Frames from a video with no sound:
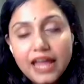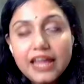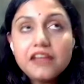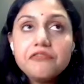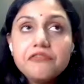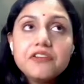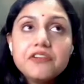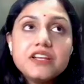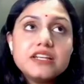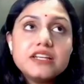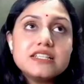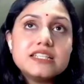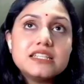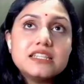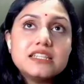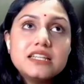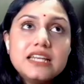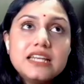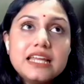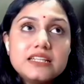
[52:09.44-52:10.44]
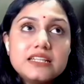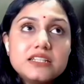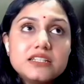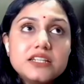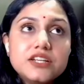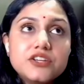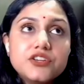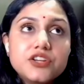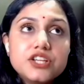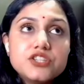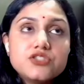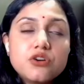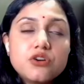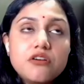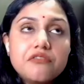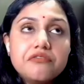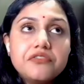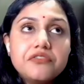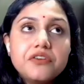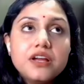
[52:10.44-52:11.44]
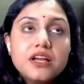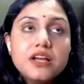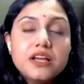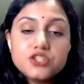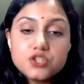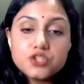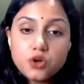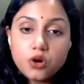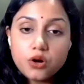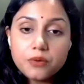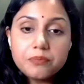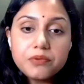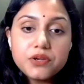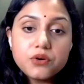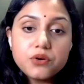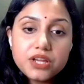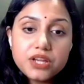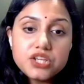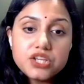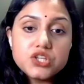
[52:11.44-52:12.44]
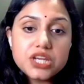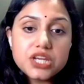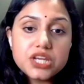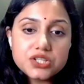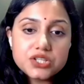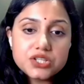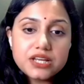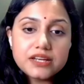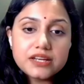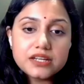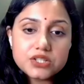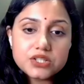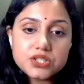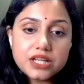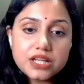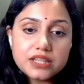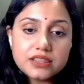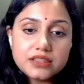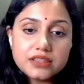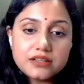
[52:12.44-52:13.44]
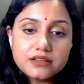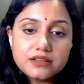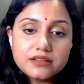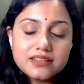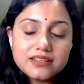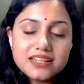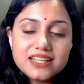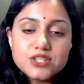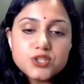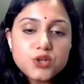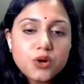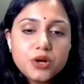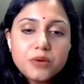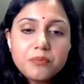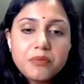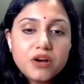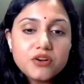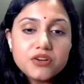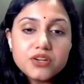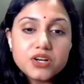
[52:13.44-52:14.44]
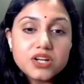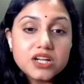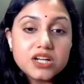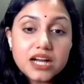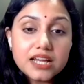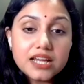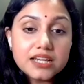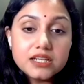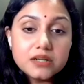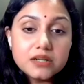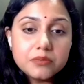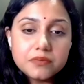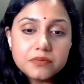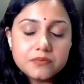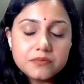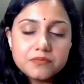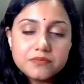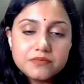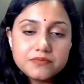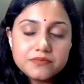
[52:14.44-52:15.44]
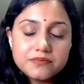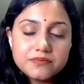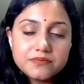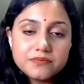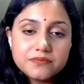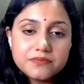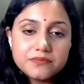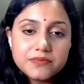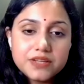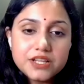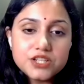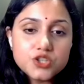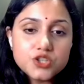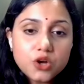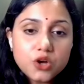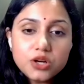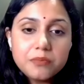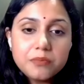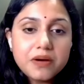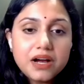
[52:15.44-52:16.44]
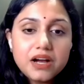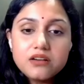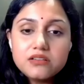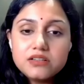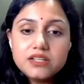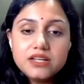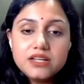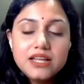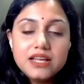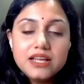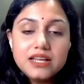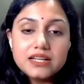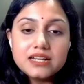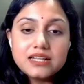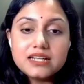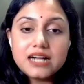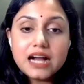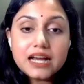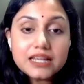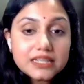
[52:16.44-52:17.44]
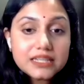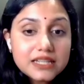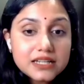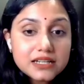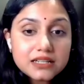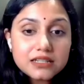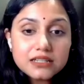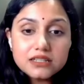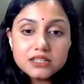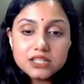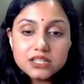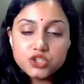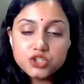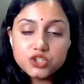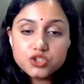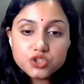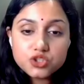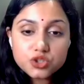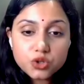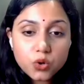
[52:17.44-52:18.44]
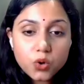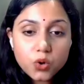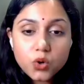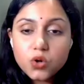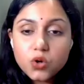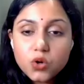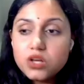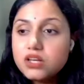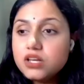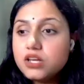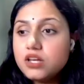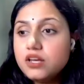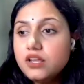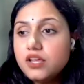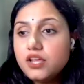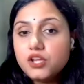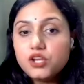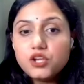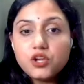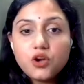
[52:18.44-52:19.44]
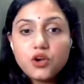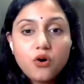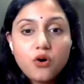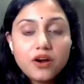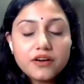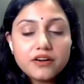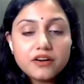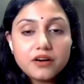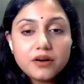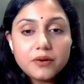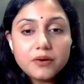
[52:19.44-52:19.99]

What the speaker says: If it is in the later degrees of Scorpio in Jyeshtha nakshatra, it's all about your career. It's all about career control, your